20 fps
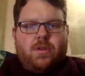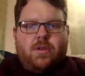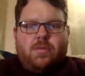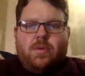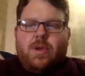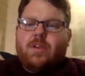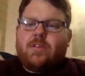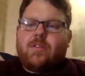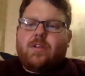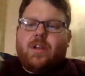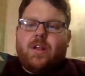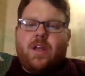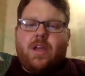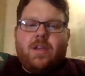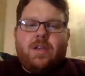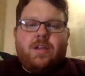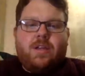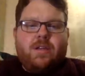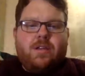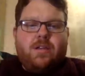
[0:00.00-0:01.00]

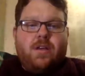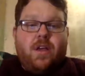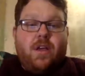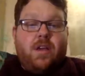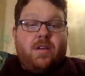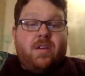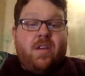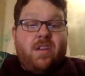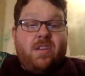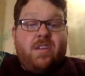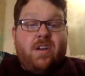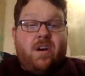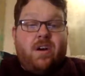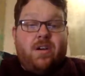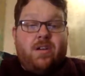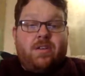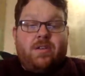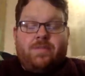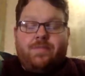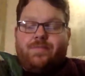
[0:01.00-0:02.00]
basically, and
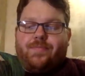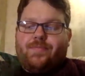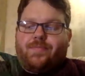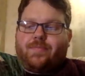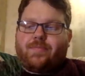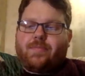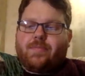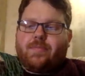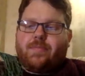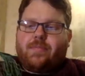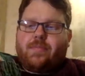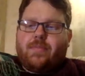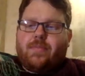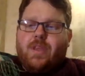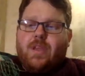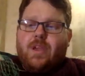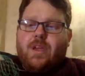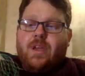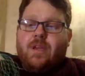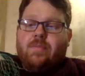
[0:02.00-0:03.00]
died.
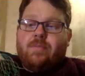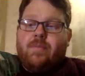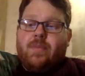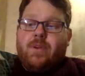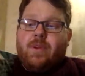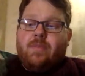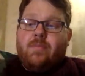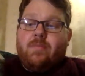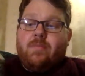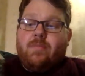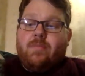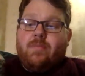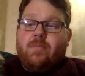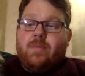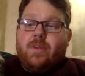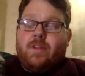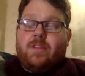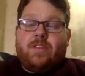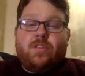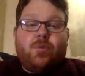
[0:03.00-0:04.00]
And
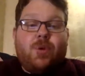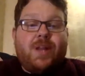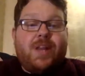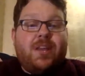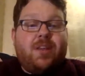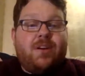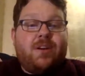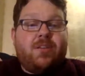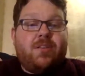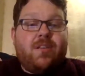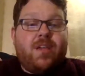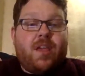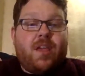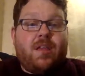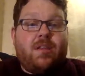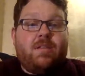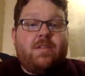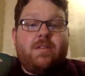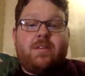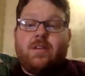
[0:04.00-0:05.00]
it's
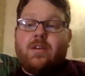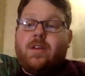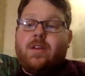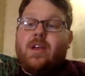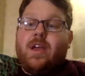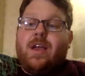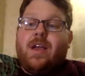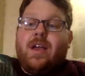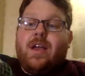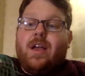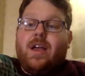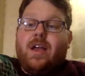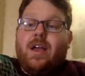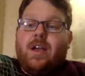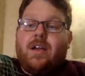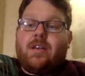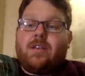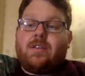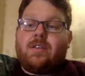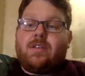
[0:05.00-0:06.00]
2019,
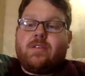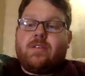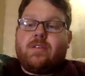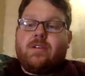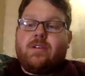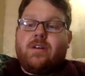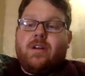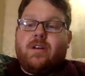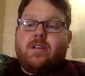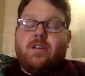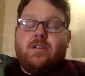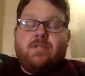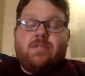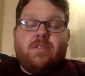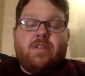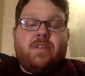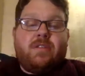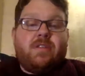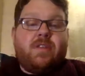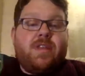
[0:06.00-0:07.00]
and I don't
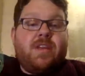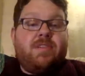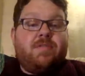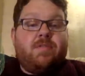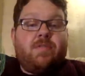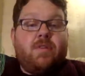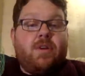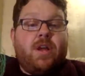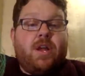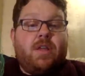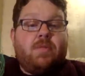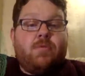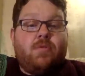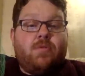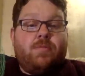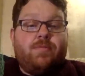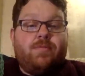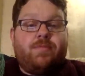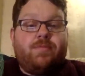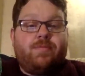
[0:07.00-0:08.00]
think there's a need for it
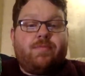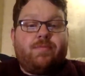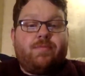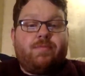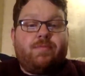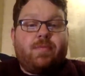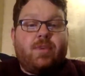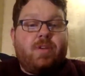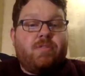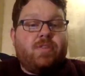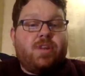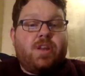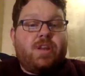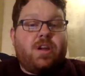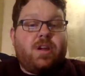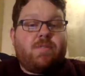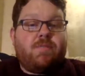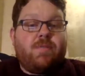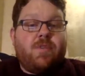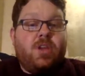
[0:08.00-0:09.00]
anymore. I really
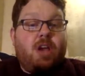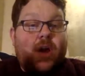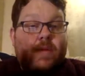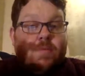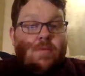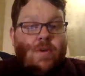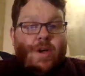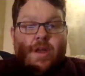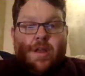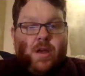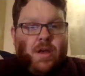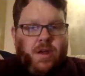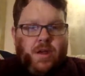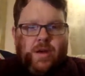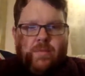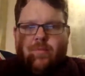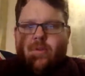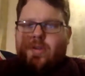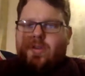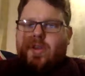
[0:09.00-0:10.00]
don't. And
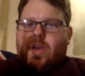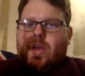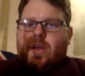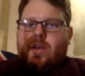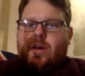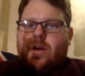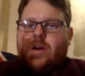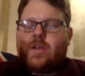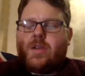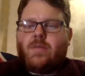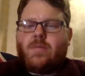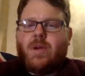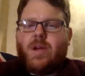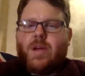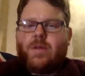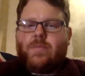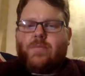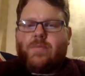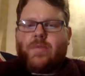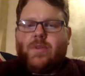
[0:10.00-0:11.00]
I'm not saying I
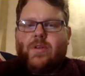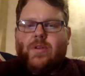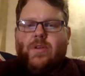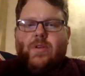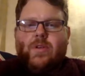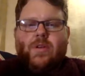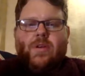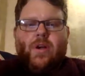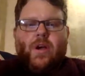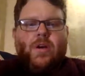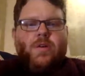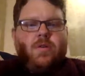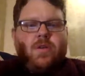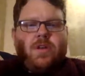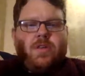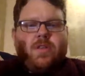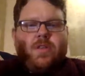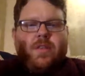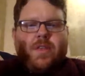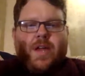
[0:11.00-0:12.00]
am
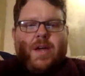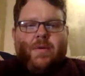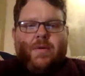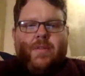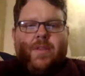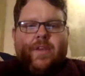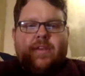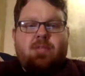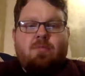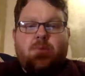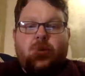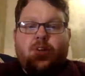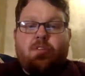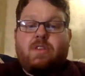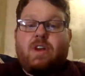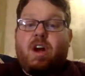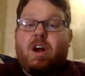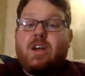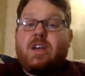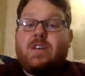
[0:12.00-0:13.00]
holier than thou on this, because
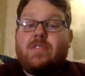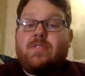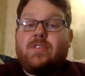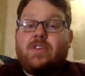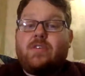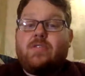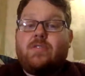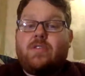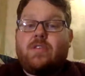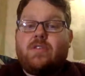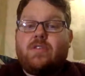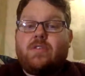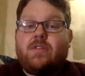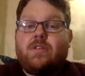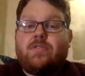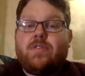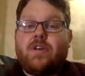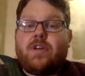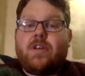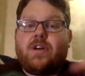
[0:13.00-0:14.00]
I have used this
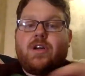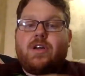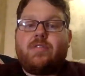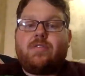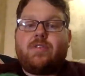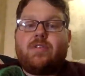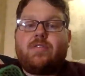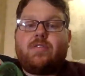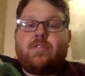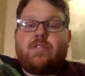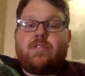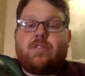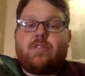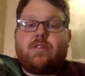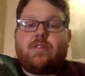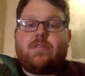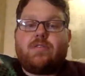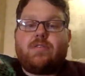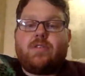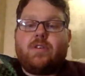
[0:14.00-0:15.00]
stuff, and I have used this
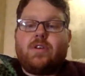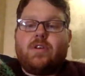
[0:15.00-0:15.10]
stuff